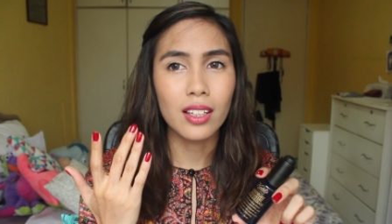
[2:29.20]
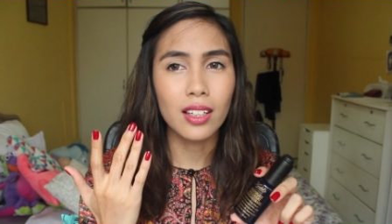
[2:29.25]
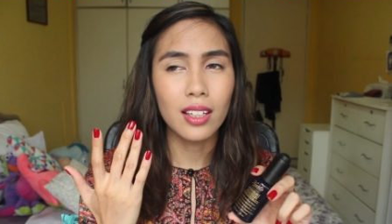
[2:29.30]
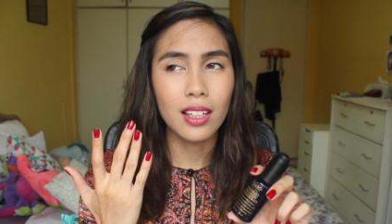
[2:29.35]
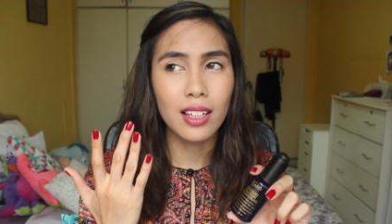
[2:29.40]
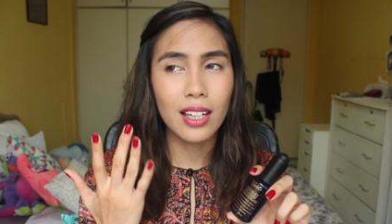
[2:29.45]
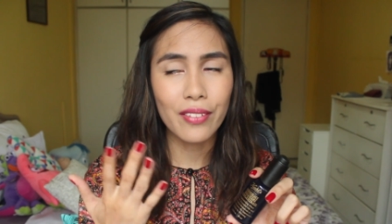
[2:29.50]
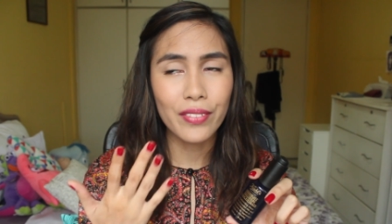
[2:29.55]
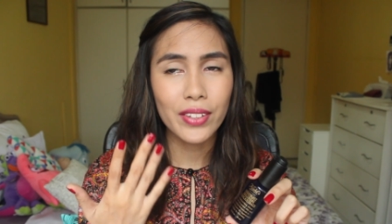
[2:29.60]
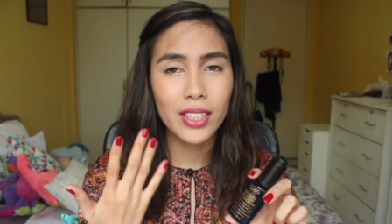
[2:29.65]

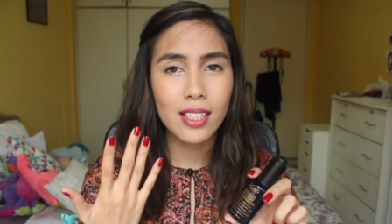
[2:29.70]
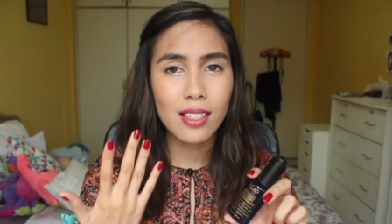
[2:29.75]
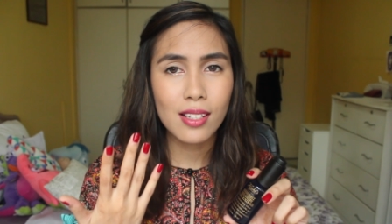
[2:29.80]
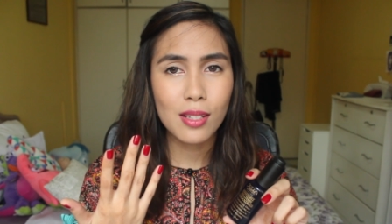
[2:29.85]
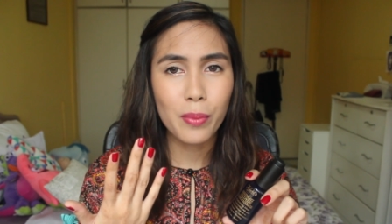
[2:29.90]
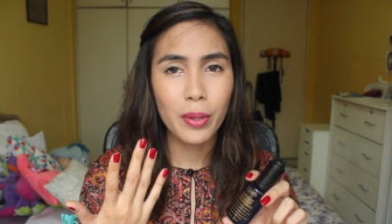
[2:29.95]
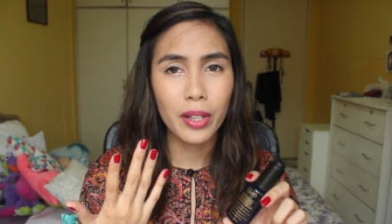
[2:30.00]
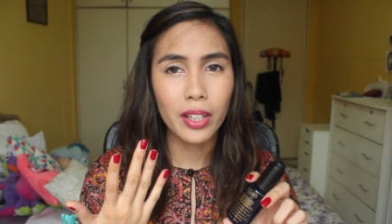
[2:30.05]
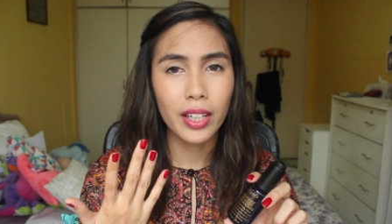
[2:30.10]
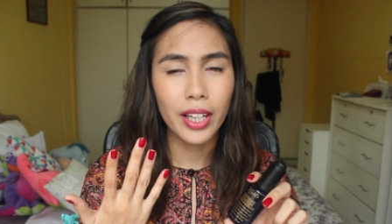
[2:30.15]
the lavender
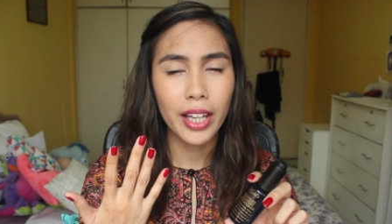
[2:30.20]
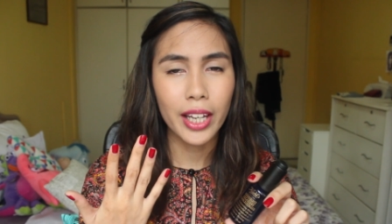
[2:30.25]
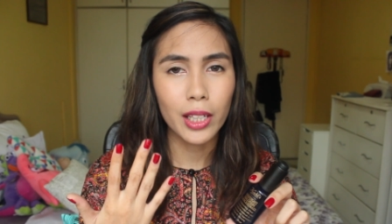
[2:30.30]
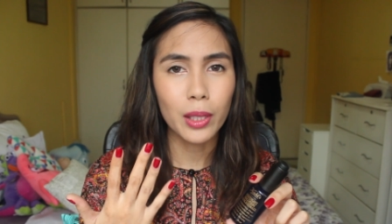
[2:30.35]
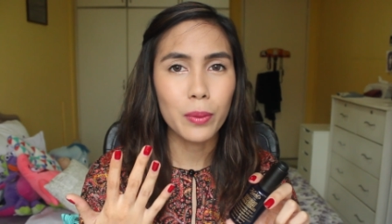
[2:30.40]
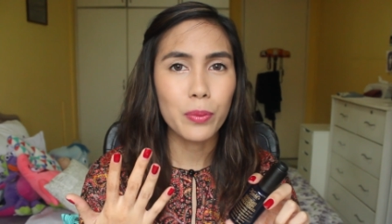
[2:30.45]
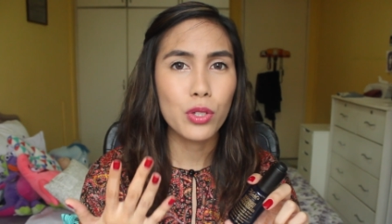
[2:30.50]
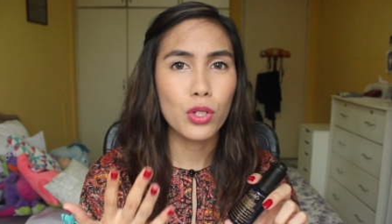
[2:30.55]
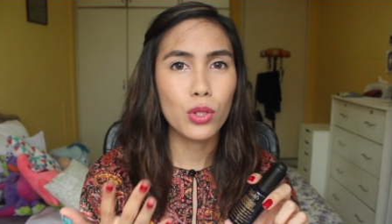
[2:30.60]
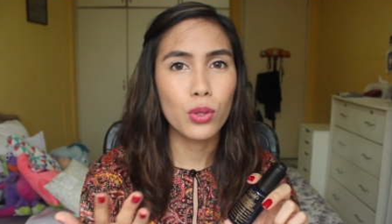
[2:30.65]
smell
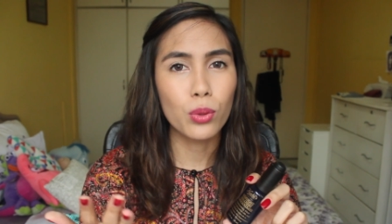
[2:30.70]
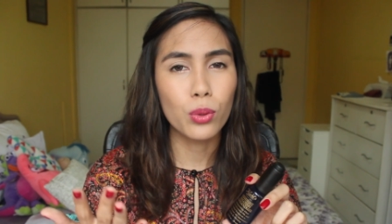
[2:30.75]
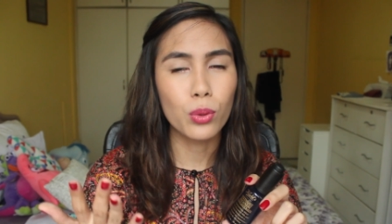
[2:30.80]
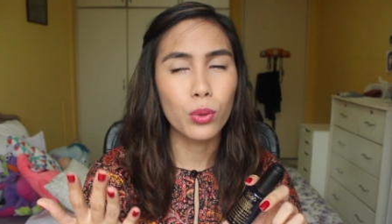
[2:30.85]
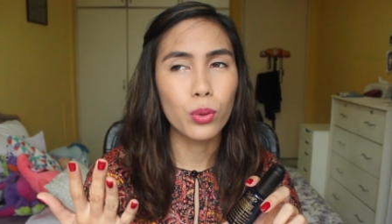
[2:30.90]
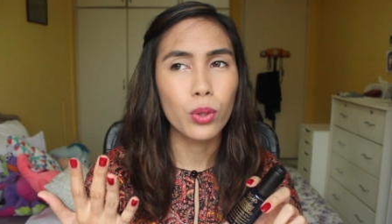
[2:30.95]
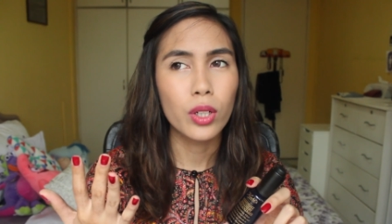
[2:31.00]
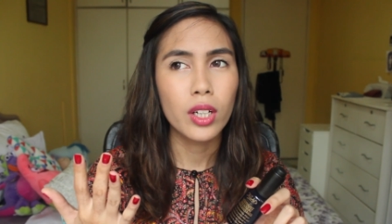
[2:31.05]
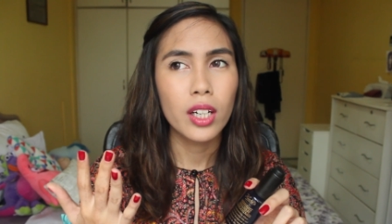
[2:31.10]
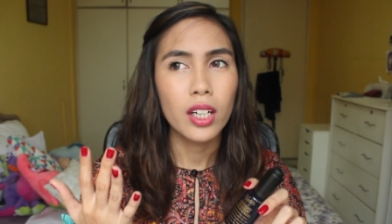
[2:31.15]
helps
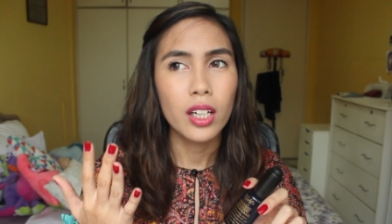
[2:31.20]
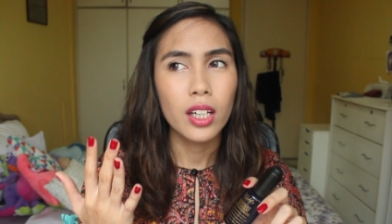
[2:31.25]
to